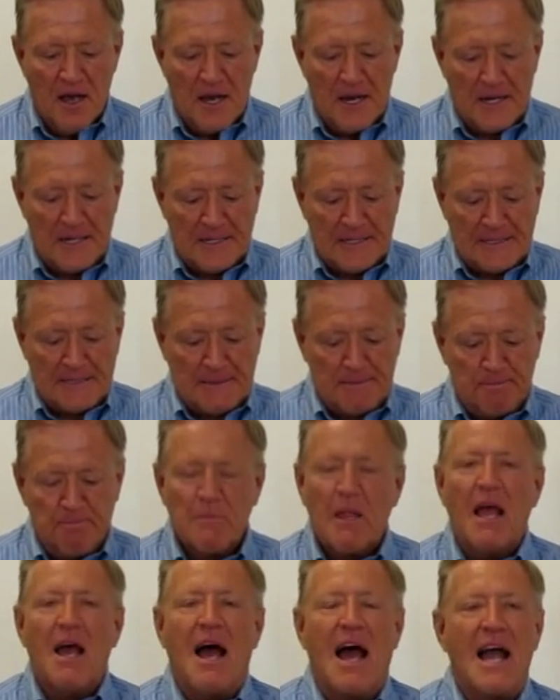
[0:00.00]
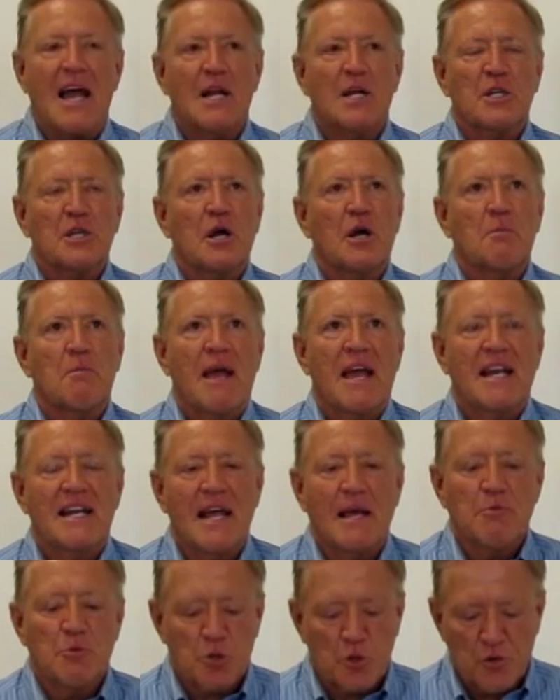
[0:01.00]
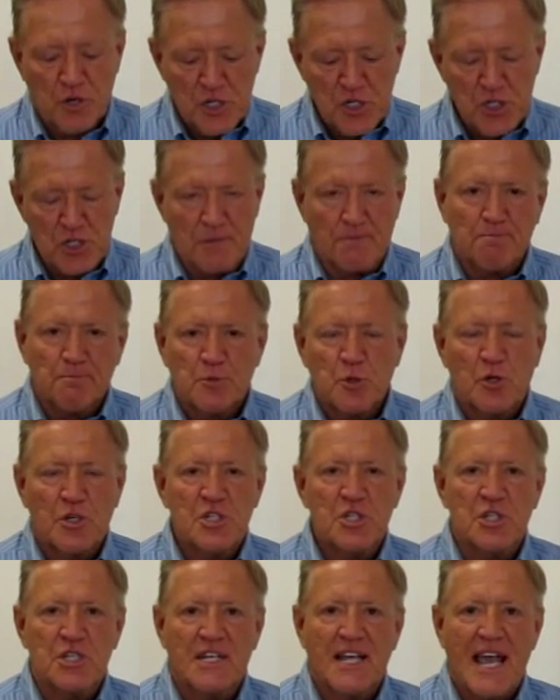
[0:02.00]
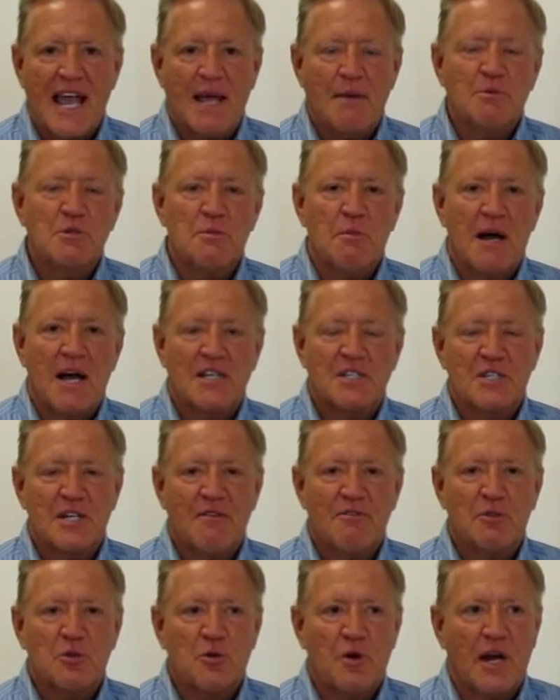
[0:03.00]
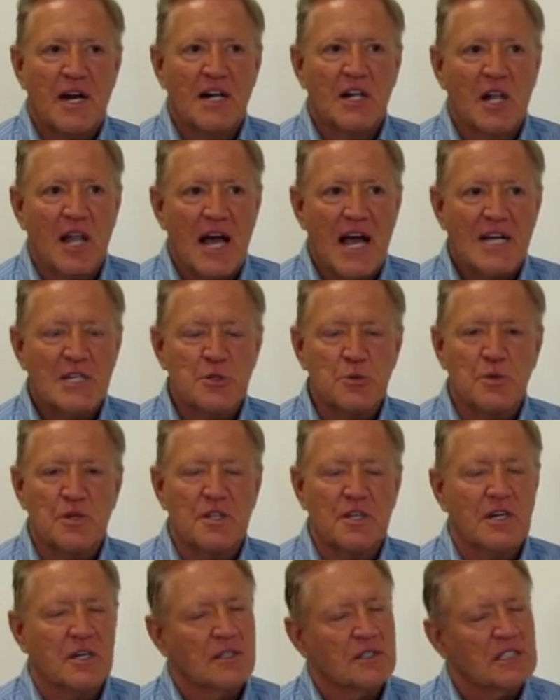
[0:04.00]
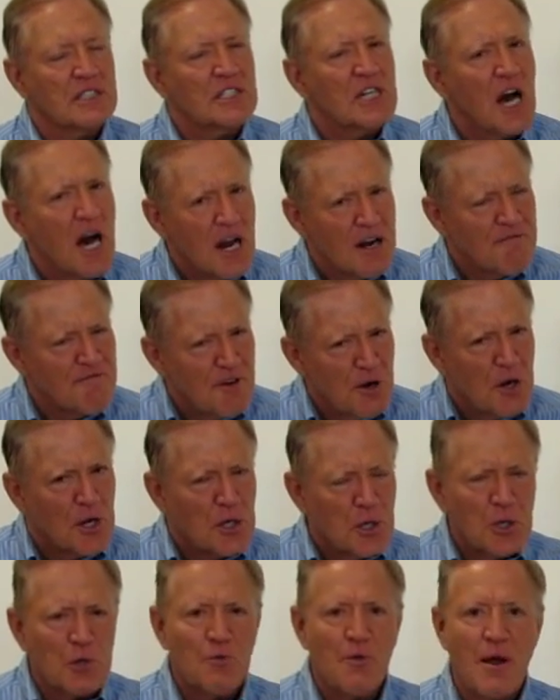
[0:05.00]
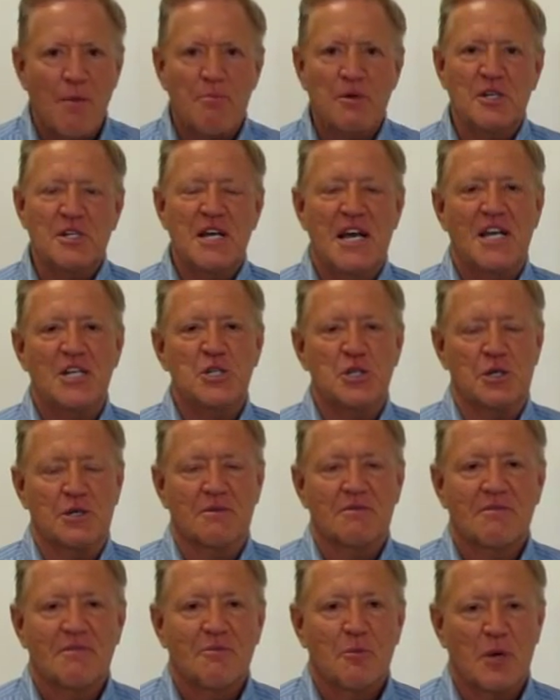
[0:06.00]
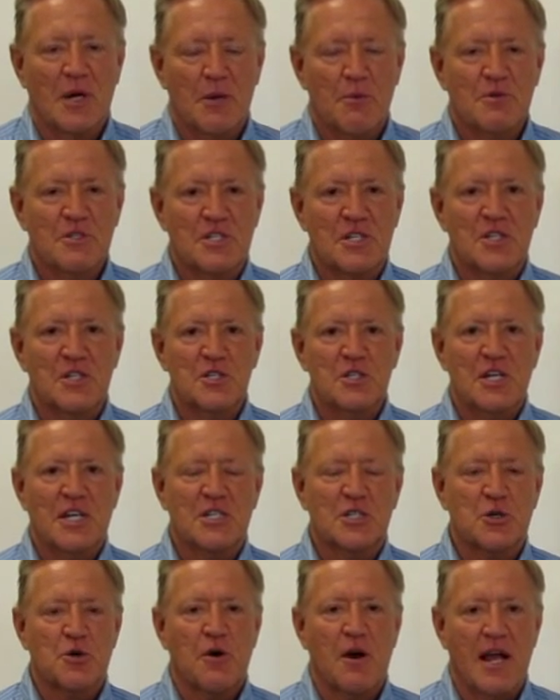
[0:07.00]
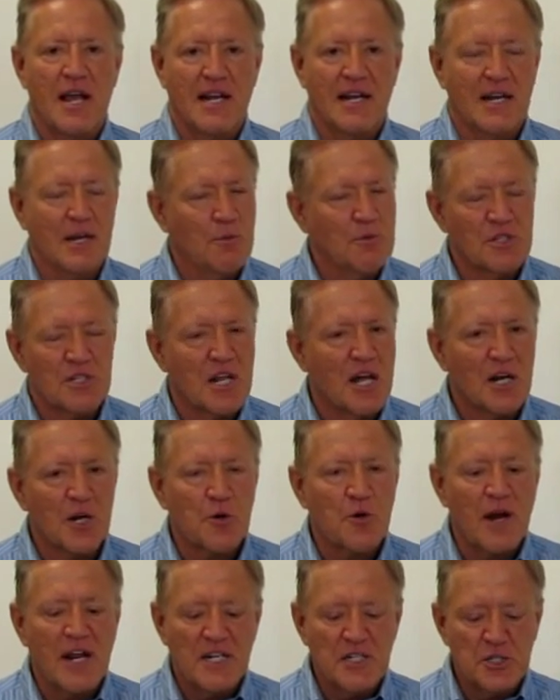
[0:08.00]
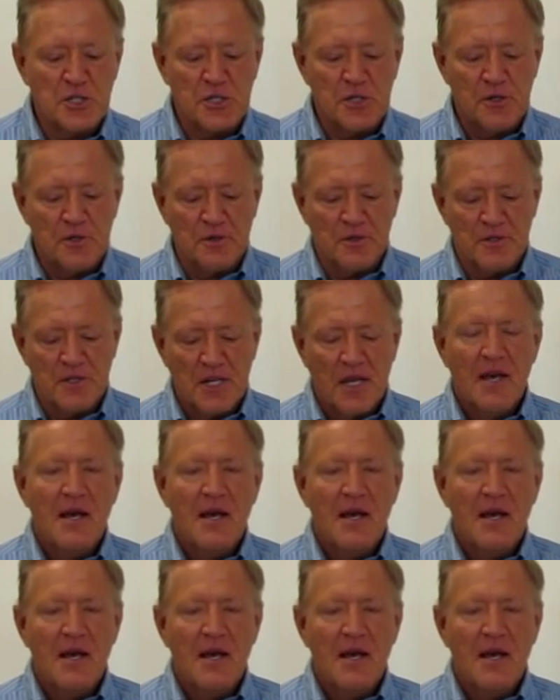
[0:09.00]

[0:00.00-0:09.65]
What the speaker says: I had a young man named Christian. Christian came to my 7th grade class with not a very good reputation when he was in the 6th grade, and he was not a great student.